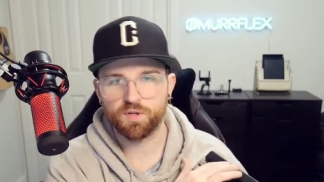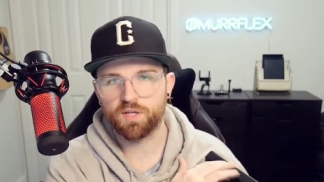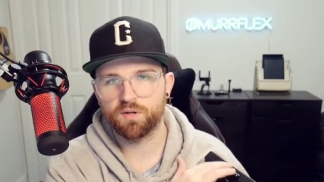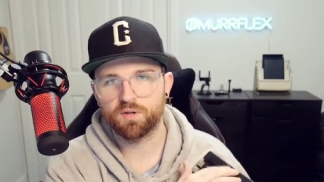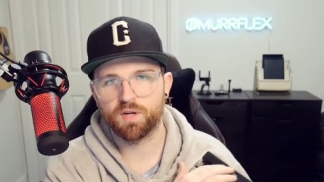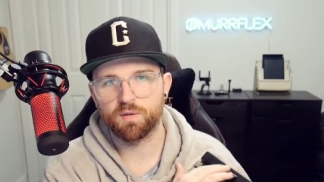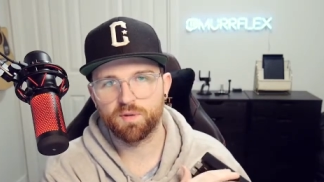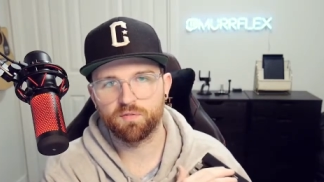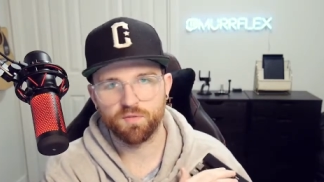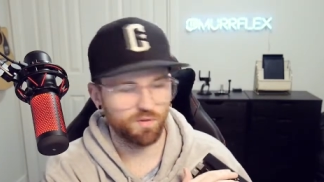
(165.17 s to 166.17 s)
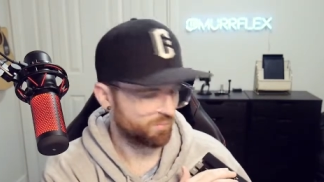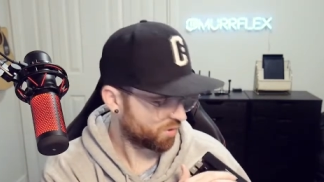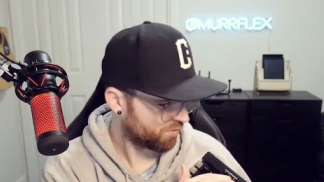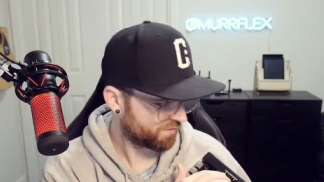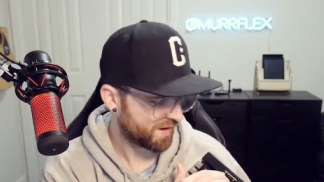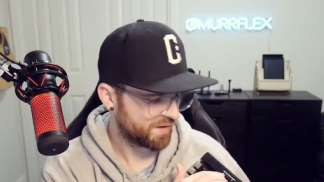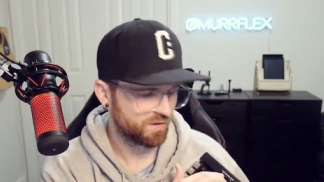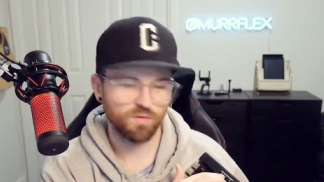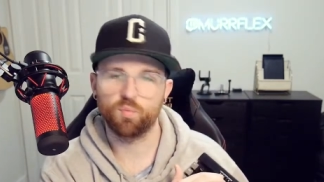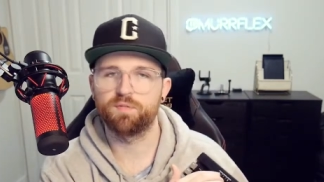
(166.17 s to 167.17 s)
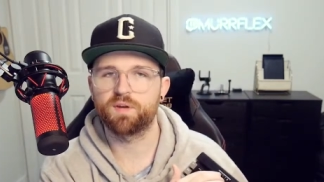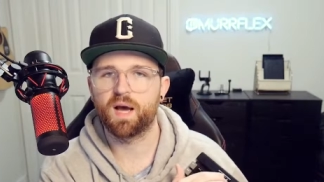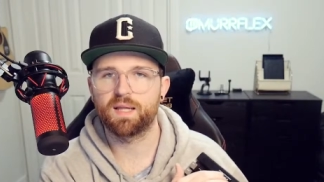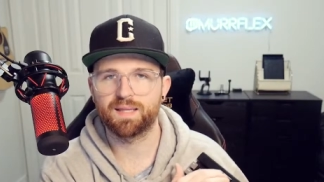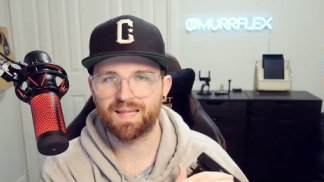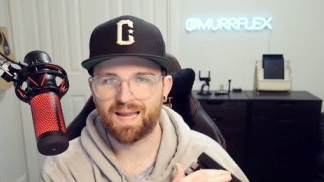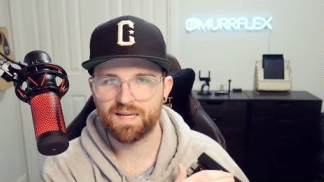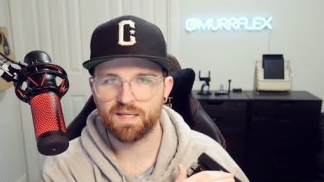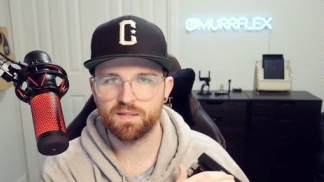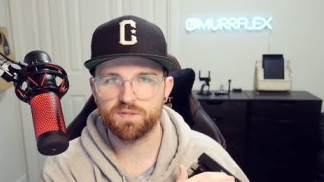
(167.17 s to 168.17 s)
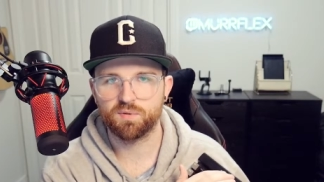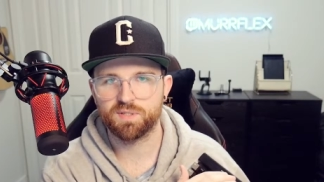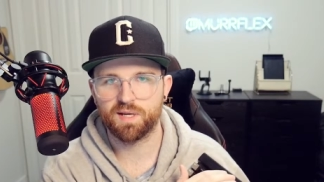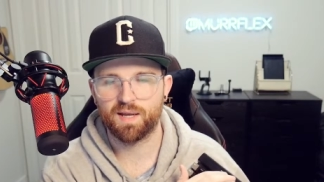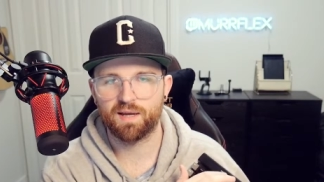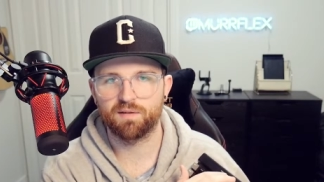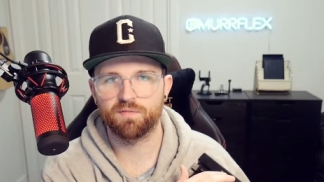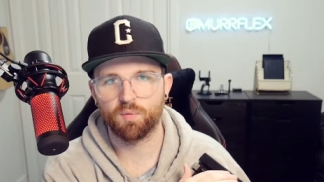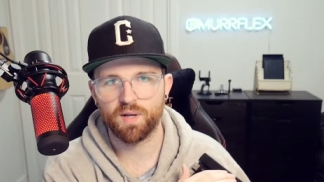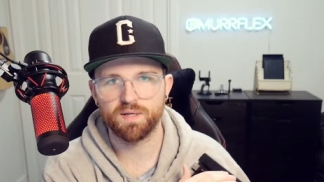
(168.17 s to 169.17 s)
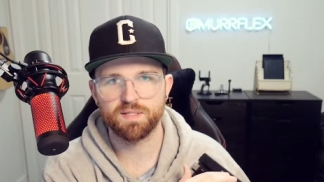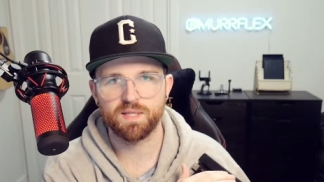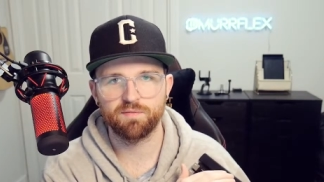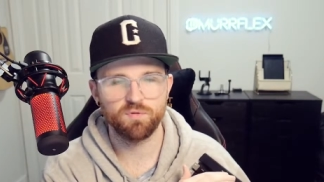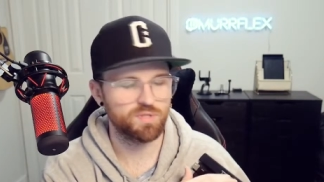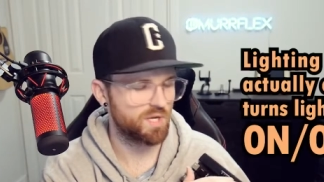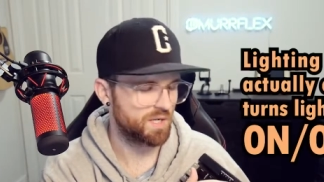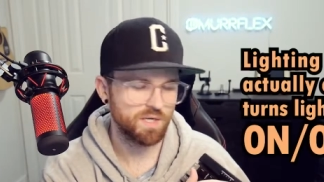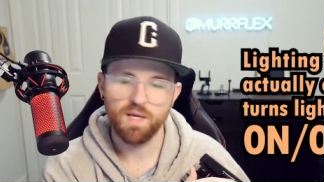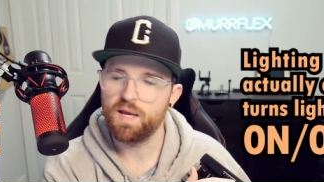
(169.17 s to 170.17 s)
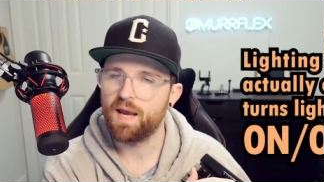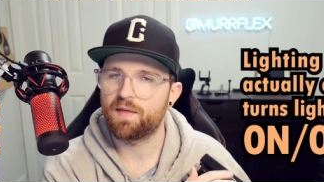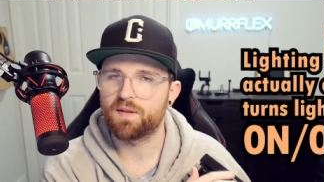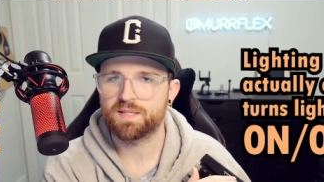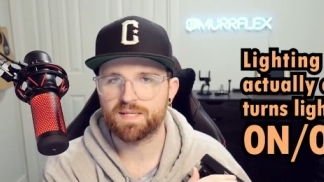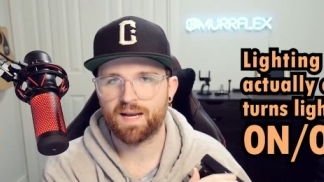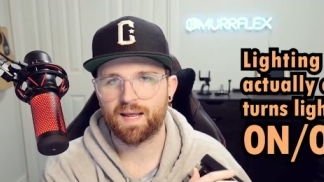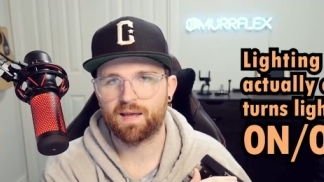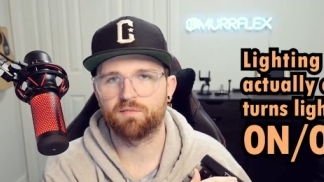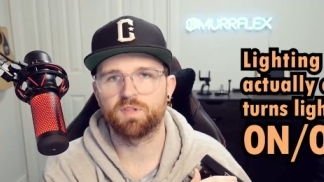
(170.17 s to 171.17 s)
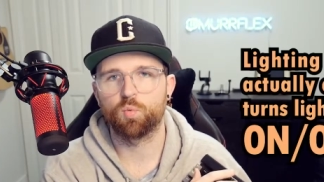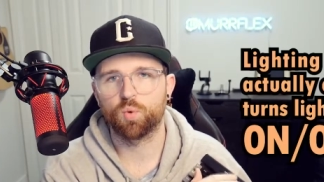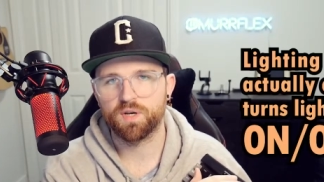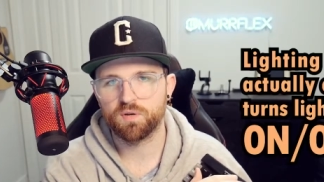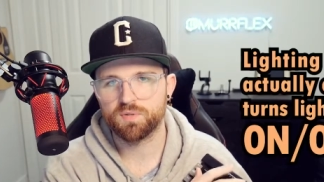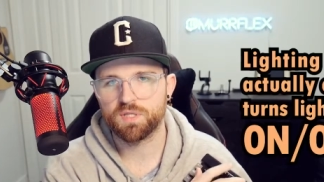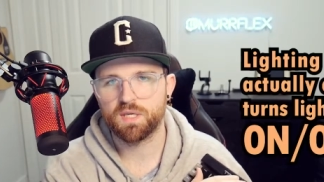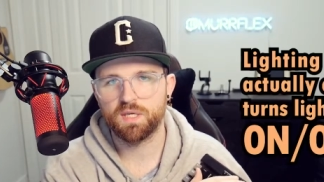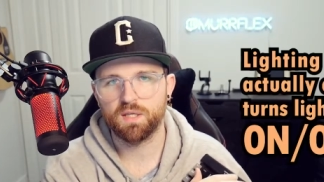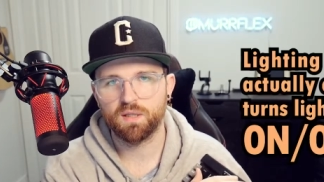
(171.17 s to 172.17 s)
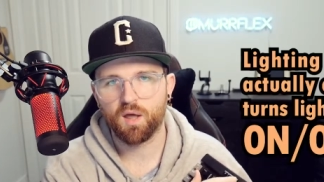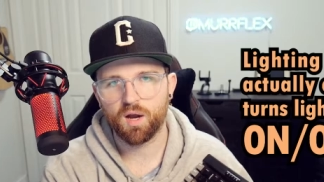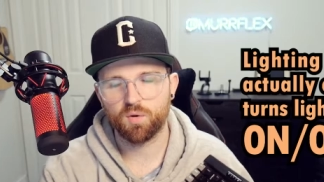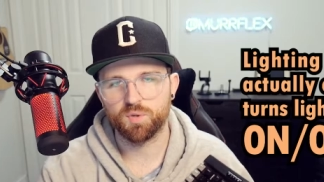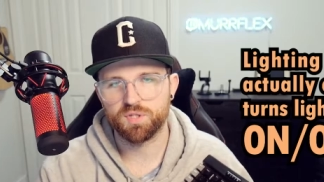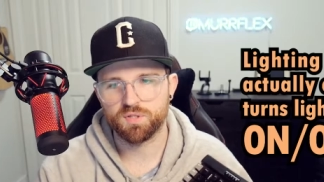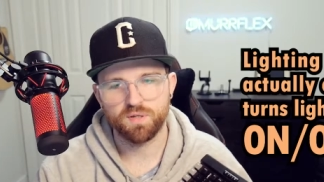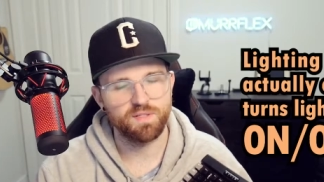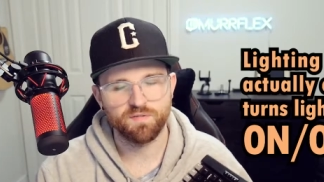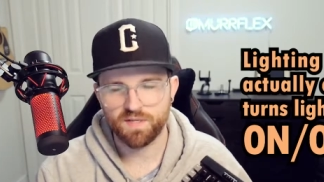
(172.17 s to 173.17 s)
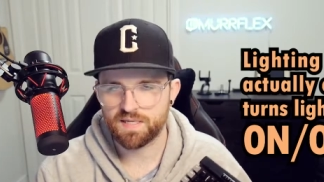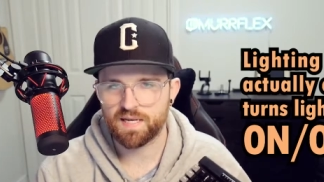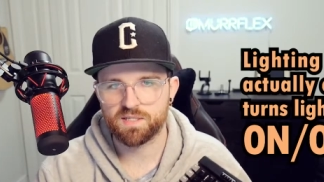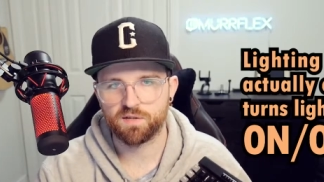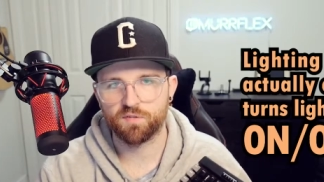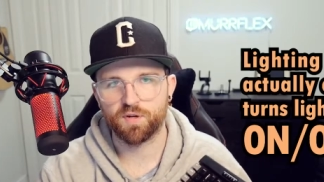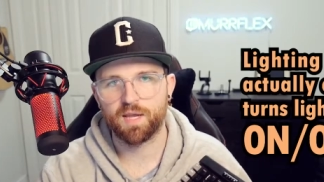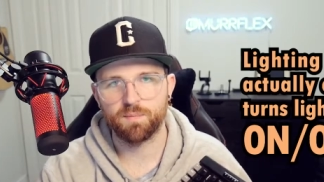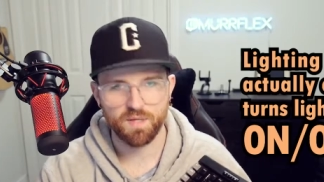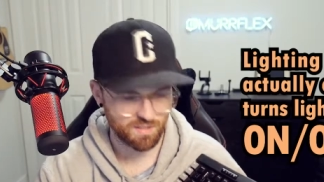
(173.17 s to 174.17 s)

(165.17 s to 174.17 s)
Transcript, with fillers: here are gonna be for the profile. We've got lighting, so it's gonna have brightness levels on it. And then it's gonna have the Windows key lock, which is fantastic for gaming